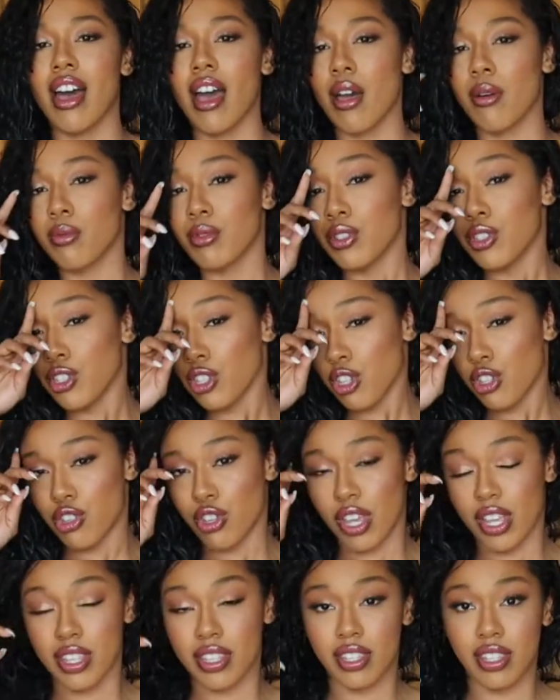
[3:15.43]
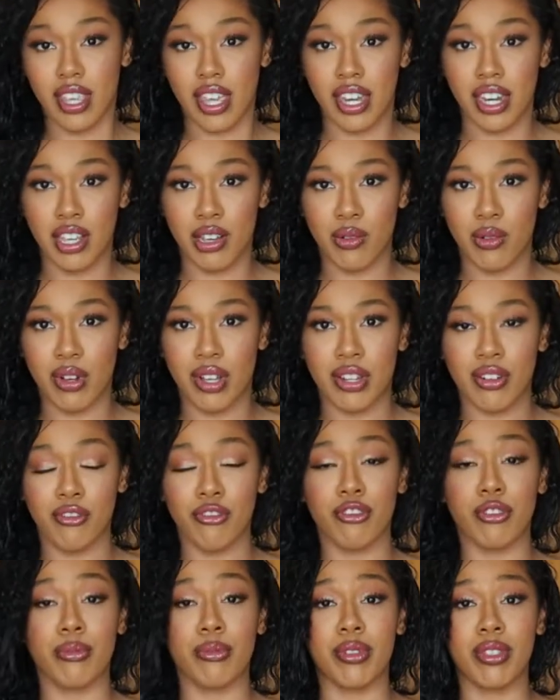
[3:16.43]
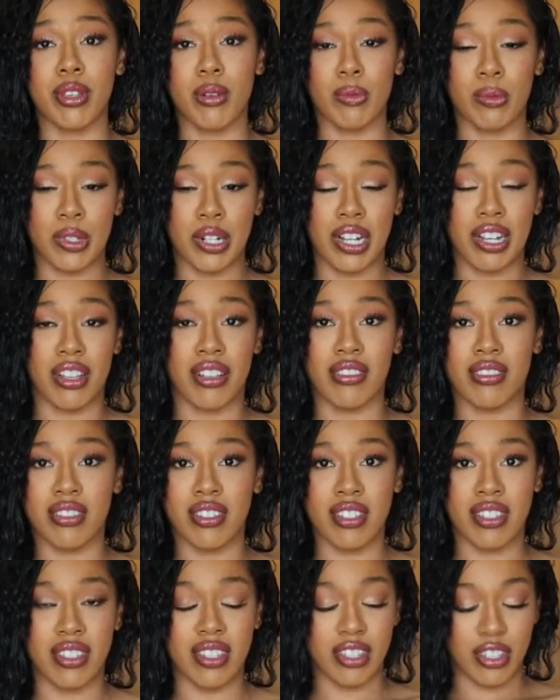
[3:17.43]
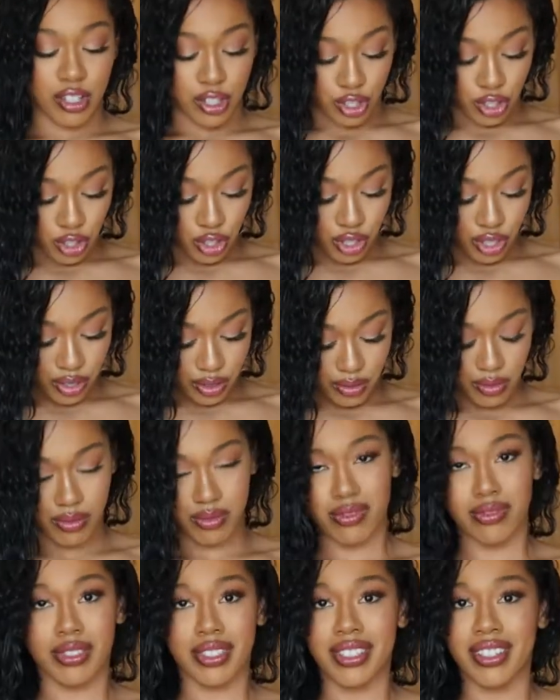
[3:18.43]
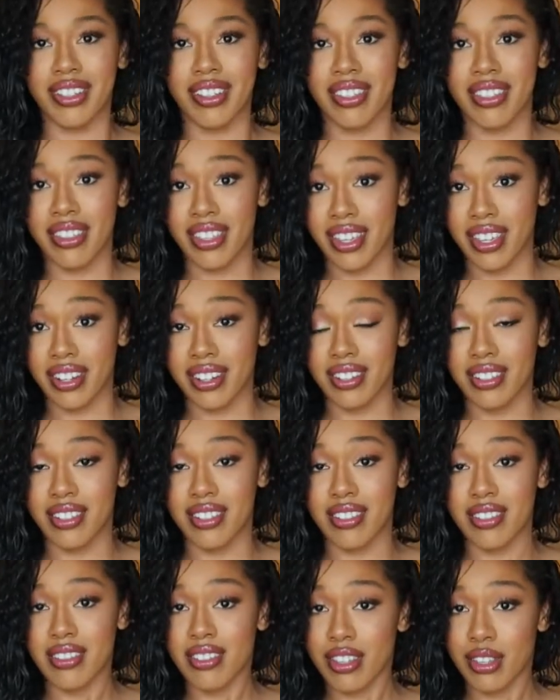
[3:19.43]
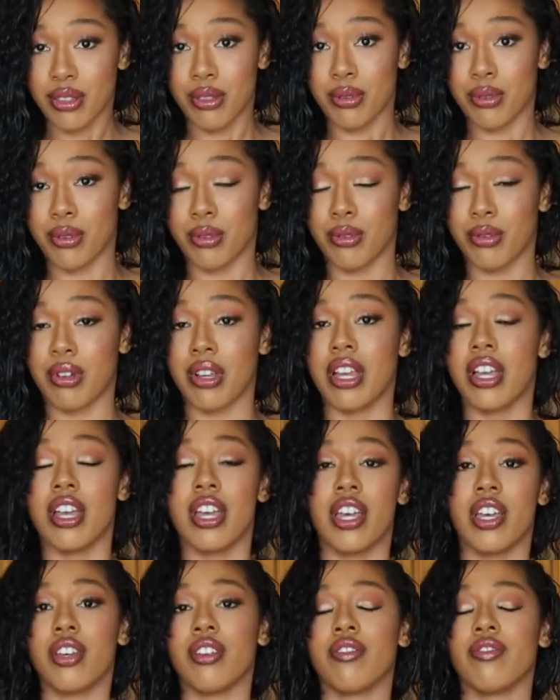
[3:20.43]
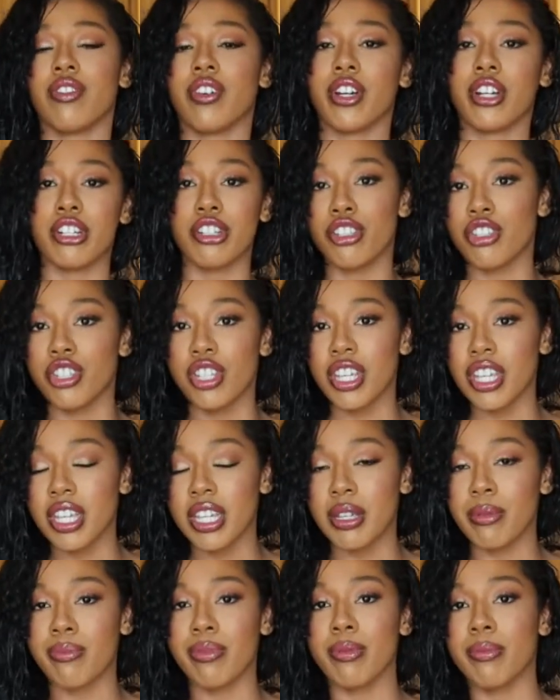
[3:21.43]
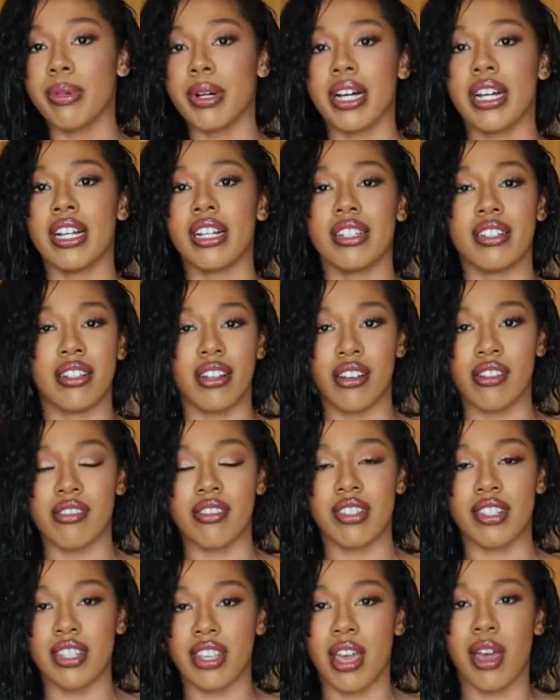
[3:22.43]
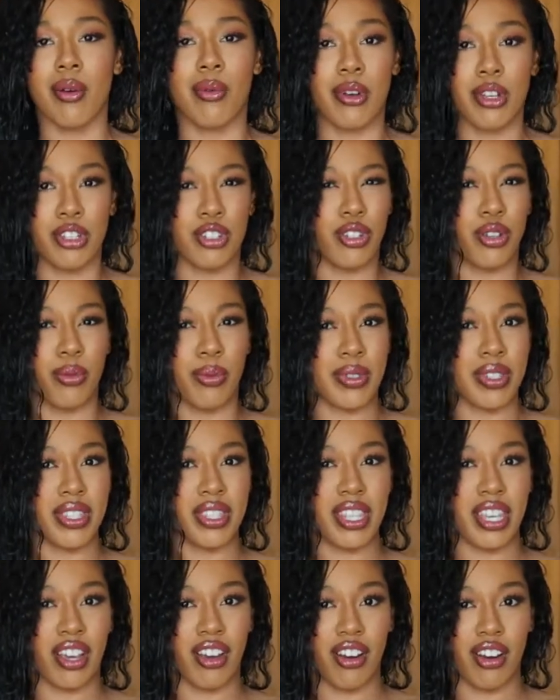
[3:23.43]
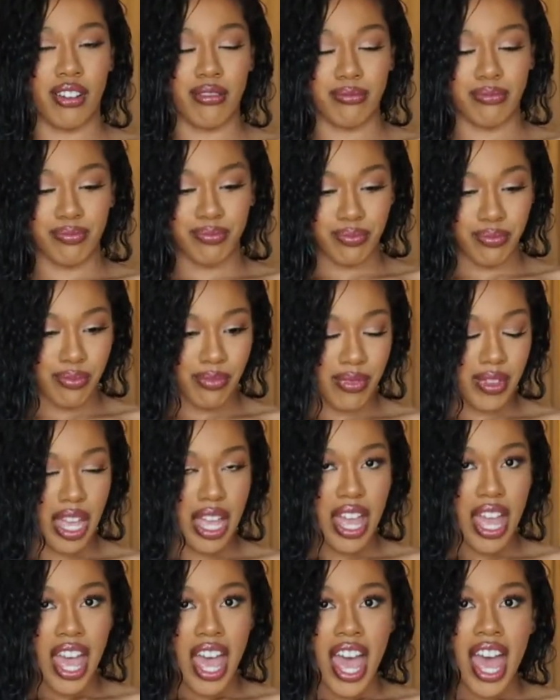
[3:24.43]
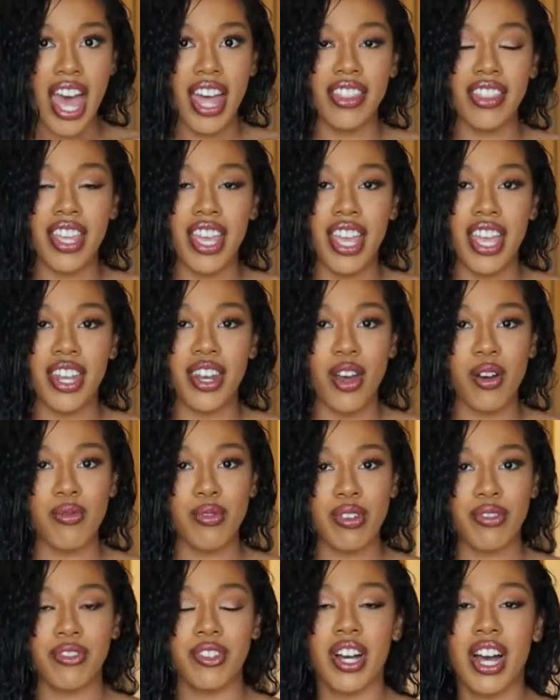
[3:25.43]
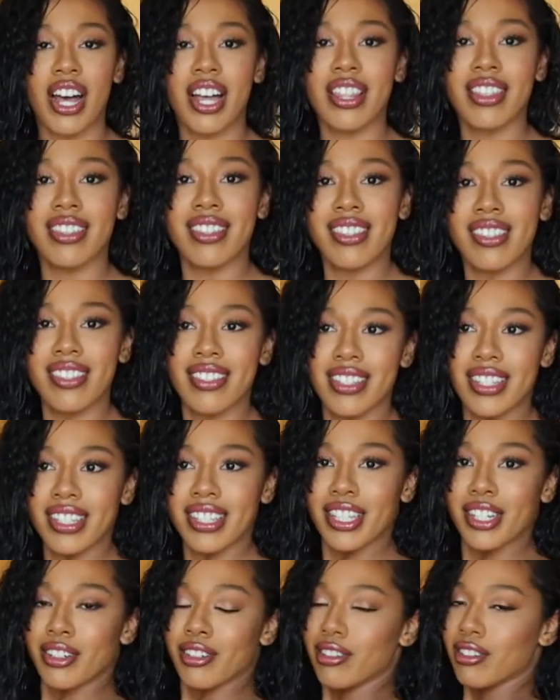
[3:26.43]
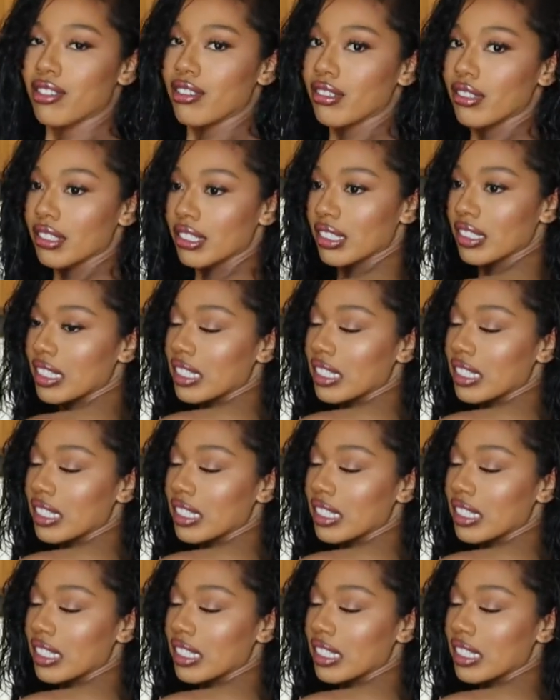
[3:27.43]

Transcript: I would suggest getting one from somewhere else because this is really thin and see-through. Very cheap, but honestly I wish it was thicker. And then we've got this little